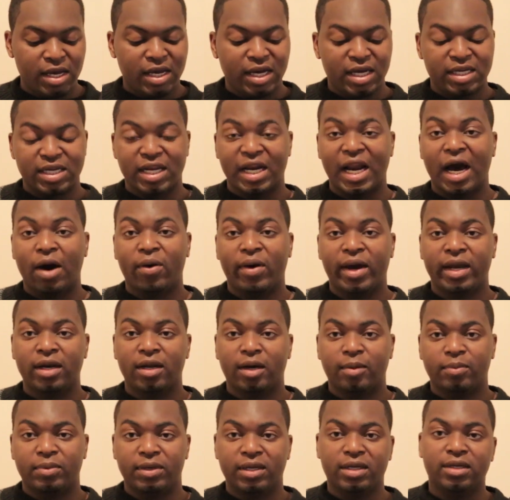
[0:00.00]
then I'll end
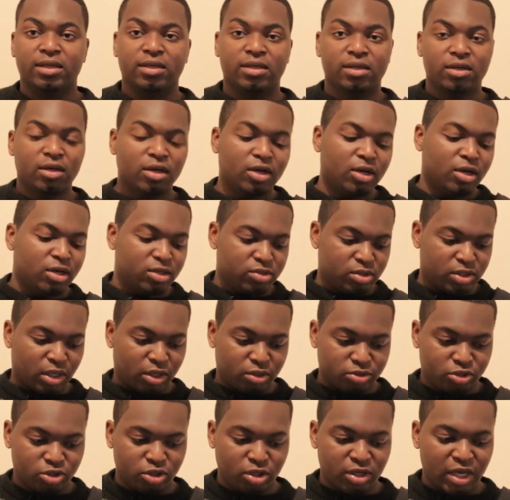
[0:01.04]
up here. So I'll
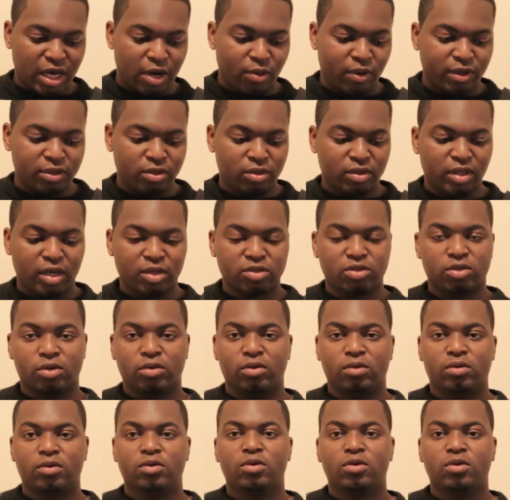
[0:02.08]
show you how I do that. So